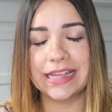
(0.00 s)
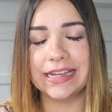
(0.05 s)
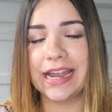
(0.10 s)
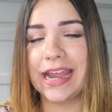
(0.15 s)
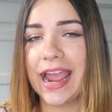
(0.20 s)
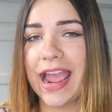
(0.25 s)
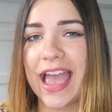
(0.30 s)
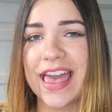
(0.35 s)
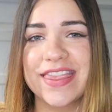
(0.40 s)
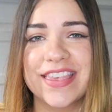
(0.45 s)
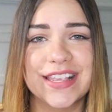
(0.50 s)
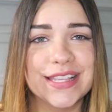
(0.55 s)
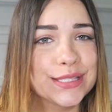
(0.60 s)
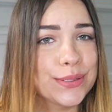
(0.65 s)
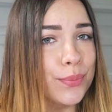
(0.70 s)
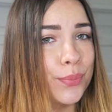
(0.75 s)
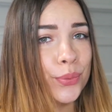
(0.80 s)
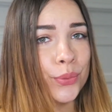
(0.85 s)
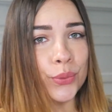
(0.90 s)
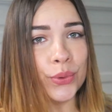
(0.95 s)
and I had
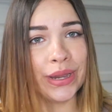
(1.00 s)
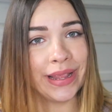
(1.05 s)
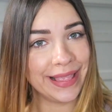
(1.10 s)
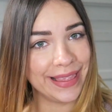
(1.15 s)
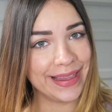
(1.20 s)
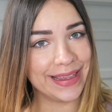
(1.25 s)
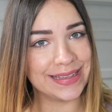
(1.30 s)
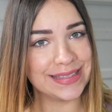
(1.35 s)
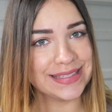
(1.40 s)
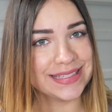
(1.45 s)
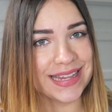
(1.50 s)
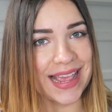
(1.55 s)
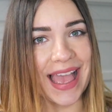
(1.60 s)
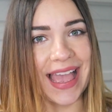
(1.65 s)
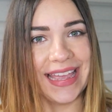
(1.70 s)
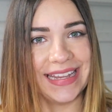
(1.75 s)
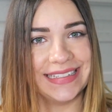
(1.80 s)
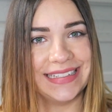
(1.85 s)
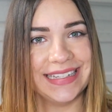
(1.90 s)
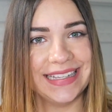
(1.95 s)
this brilliant
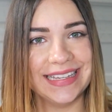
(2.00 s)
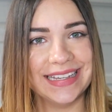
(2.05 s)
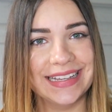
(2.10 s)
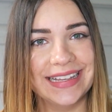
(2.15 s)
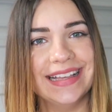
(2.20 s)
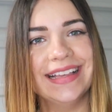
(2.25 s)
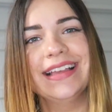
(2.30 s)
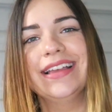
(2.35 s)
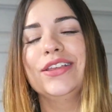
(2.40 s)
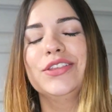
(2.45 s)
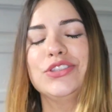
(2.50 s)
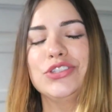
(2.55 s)
idea